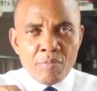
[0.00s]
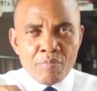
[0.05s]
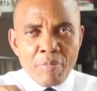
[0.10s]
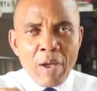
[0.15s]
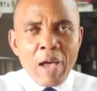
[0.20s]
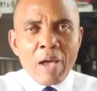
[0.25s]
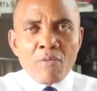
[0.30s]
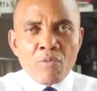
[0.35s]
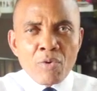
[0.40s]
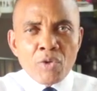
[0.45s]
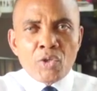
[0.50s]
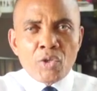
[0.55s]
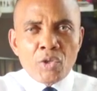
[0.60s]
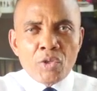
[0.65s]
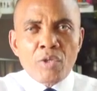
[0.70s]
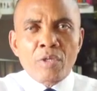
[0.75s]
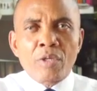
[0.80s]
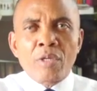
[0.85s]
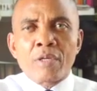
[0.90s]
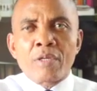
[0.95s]
by
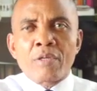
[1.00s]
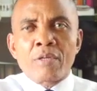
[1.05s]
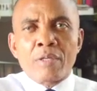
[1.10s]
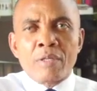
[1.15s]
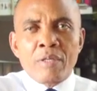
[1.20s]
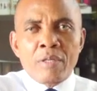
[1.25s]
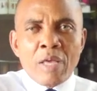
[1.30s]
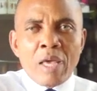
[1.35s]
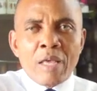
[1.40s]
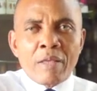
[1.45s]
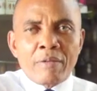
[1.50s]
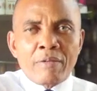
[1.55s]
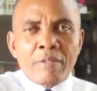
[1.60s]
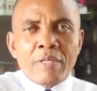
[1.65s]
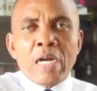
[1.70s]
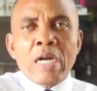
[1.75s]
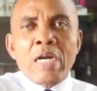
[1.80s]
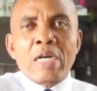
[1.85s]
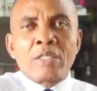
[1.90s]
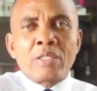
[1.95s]
which the
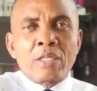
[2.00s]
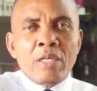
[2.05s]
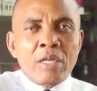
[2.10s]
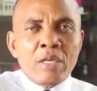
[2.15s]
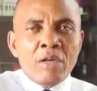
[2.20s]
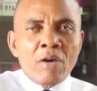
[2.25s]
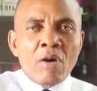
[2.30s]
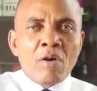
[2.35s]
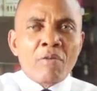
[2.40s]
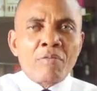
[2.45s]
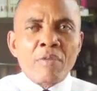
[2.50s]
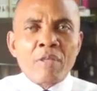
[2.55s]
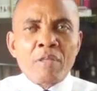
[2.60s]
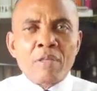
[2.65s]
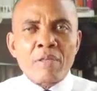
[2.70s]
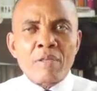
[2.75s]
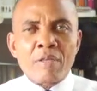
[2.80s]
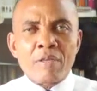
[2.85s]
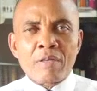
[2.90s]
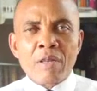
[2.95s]
entirety of
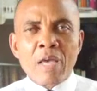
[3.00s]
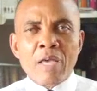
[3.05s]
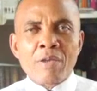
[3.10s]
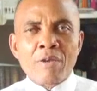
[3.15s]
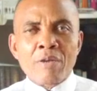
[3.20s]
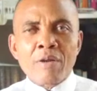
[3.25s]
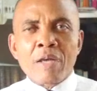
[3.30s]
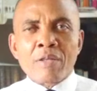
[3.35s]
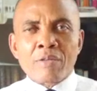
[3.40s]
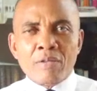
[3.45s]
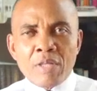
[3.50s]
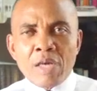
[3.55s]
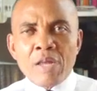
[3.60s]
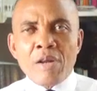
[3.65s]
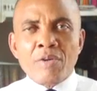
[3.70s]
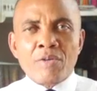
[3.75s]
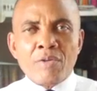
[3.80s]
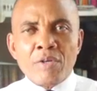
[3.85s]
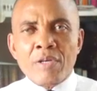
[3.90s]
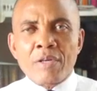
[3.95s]
the Nigerian
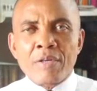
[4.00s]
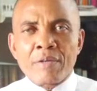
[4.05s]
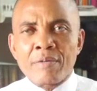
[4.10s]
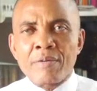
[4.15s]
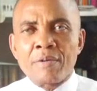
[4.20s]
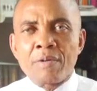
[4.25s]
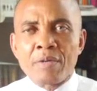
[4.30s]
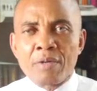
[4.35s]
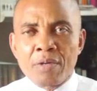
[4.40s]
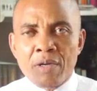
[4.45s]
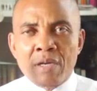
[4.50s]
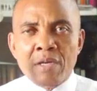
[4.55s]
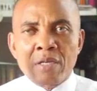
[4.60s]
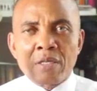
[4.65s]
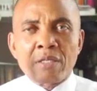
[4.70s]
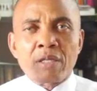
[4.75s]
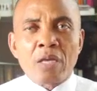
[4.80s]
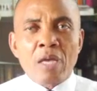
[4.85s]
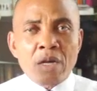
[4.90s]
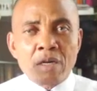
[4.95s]
territory
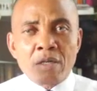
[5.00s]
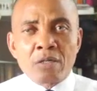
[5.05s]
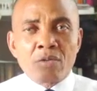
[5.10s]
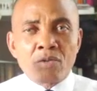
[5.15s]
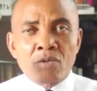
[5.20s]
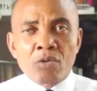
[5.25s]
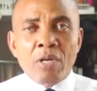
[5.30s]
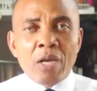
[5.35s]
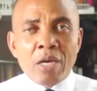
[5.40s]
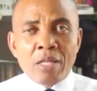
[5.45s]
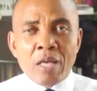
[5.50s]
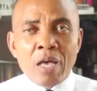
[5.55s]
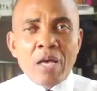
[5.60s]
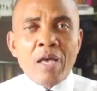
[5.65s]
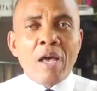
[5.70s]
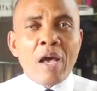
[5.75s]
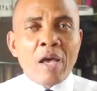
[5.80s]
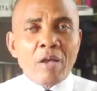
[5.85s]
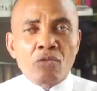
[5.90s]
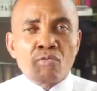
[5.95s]
is held
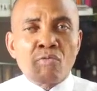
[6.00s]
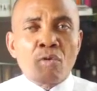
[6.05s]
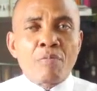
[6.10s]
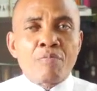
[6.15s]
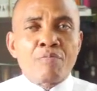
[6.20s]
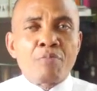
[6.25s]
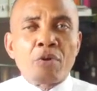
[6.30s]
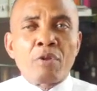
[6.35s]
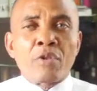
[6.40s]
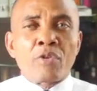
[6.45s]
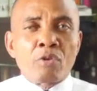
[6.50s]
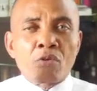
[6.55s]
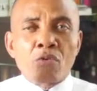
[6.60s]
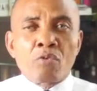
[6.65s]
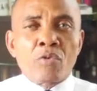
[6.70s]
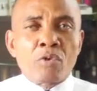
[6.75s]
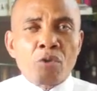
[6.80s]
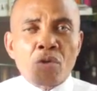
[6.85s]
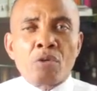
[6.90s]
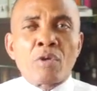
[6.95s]
together as one
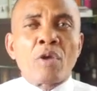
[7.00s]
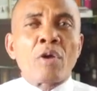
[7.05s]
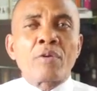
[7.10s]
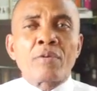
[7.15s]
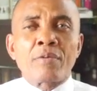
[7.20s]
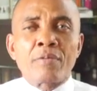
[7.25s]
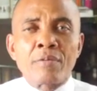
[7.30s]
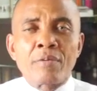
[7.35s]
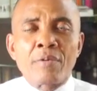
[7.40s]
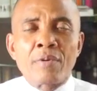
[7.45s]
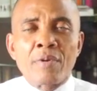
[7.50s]
political union